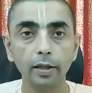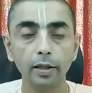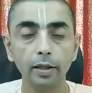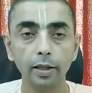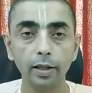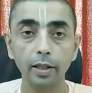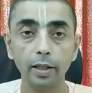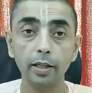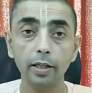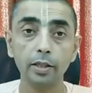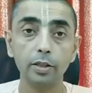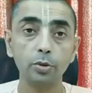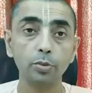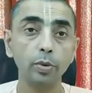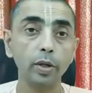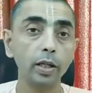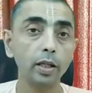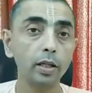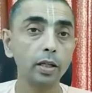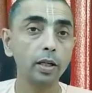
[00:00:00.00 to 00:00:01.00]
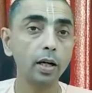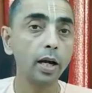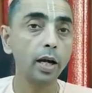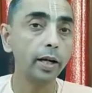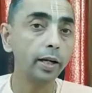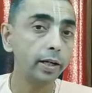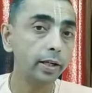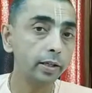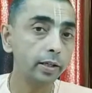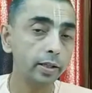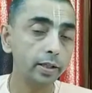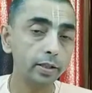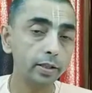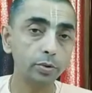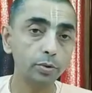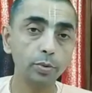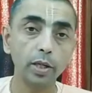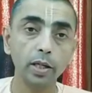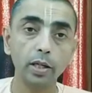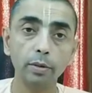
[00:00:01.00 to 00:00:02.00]
He is very kind, He
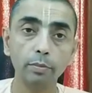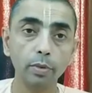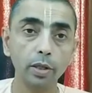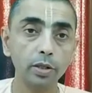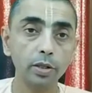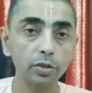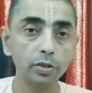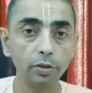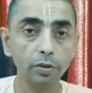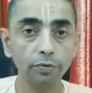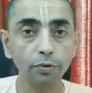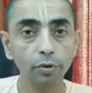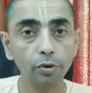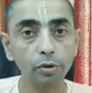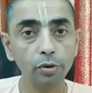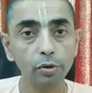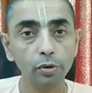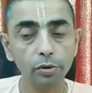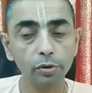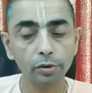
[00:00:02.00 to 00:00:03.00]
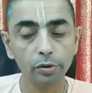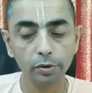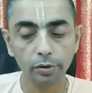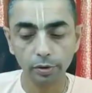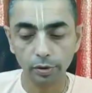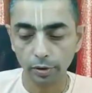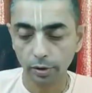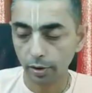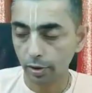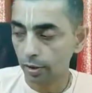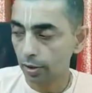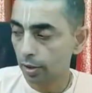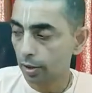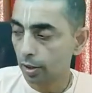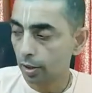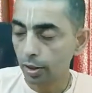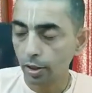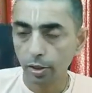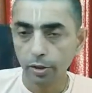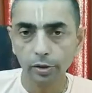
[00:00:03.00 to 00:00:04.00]
is very merciful.
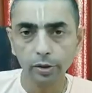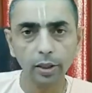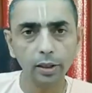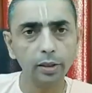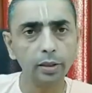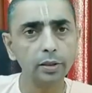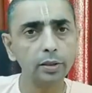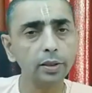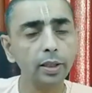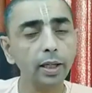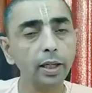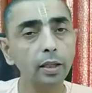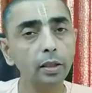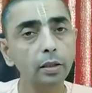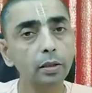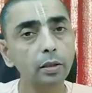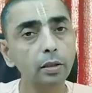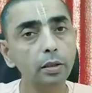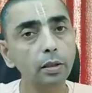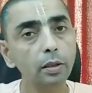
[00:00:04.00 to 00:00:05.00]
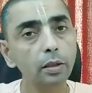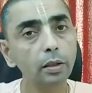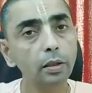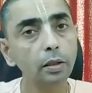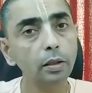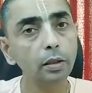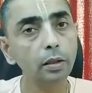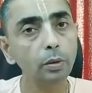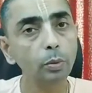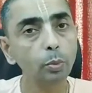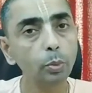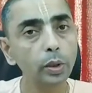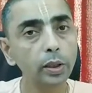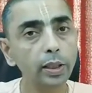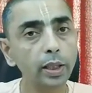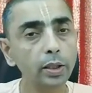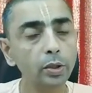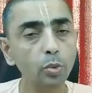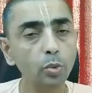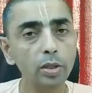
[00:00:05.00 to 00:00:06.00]
The other side, we
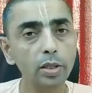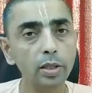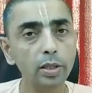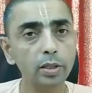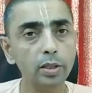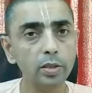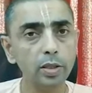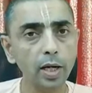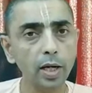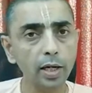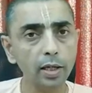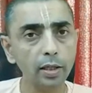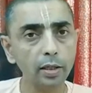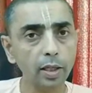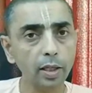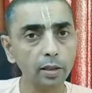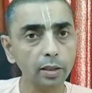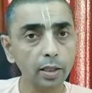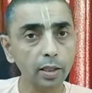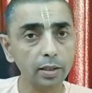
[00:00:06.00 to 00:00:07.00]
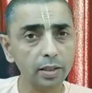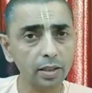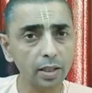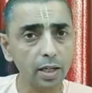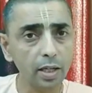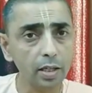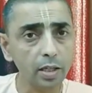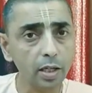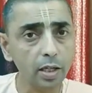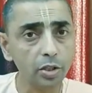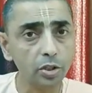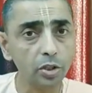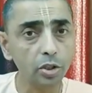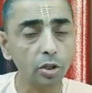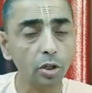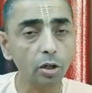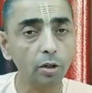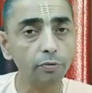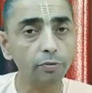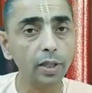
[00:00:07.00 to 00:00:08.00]
get to understand that there is an energy
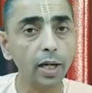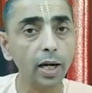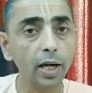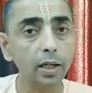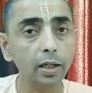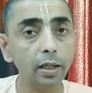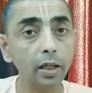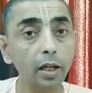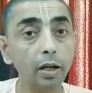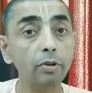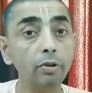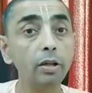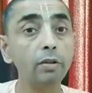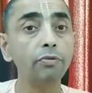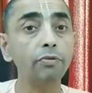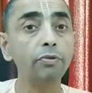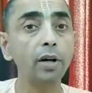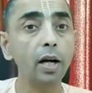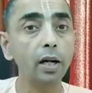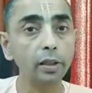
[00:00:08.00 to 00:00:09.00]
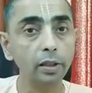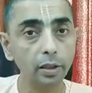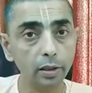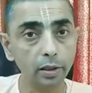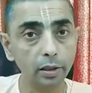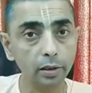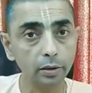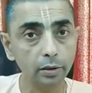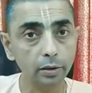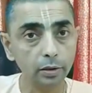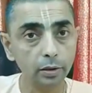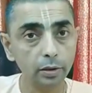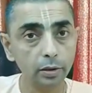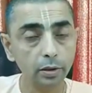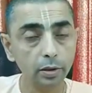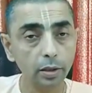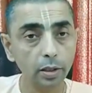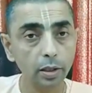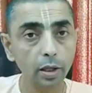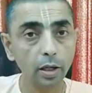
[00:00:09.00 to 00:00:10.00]
of that loving Father
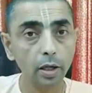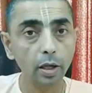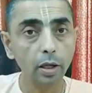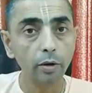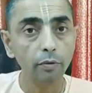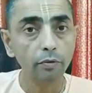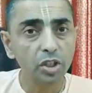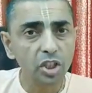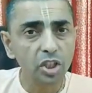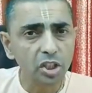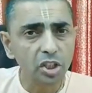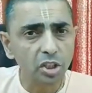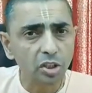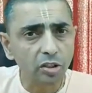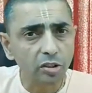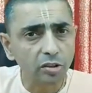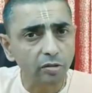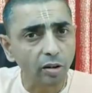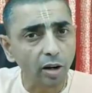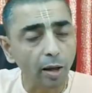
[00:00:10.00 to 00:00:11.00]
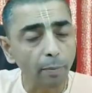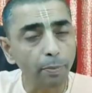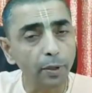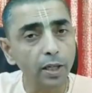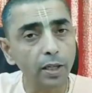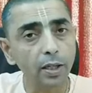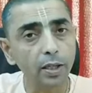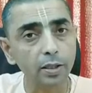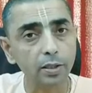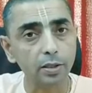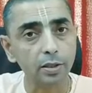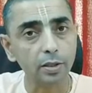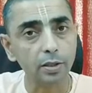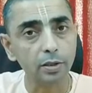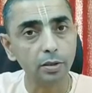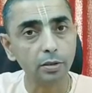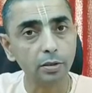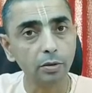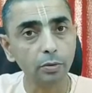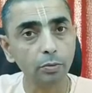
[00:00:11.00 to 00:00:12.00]
which is trapping
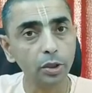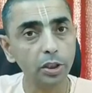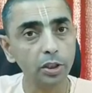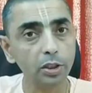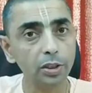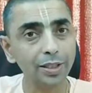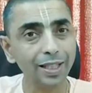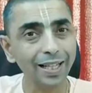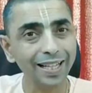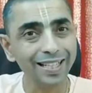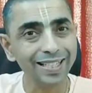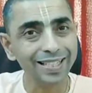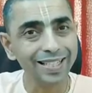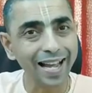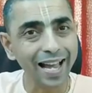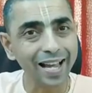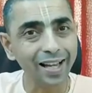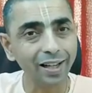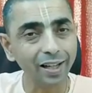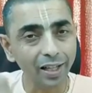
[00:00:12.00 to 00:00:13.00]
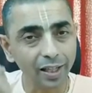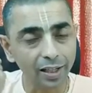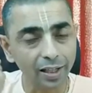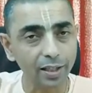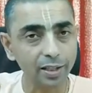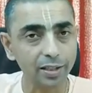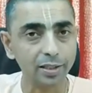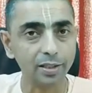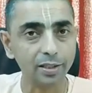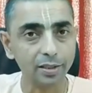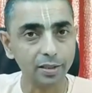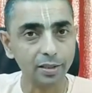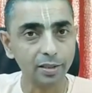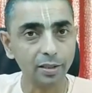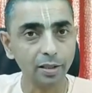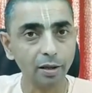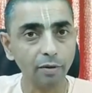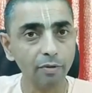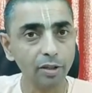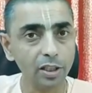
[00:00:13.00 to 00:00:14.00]
us, which is entangling us,
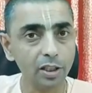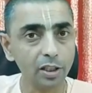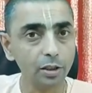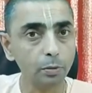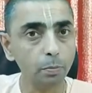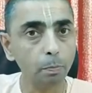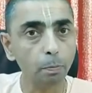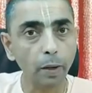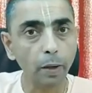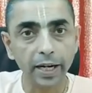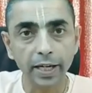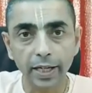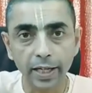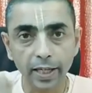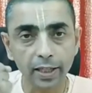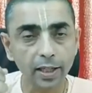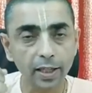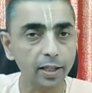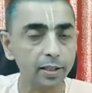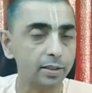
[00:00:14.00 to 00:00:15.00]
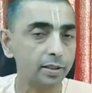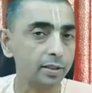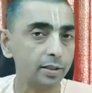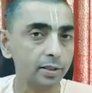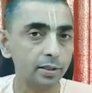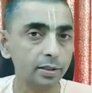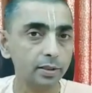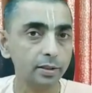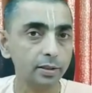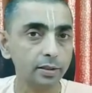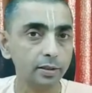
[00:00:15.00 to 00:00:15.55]
which is binding us.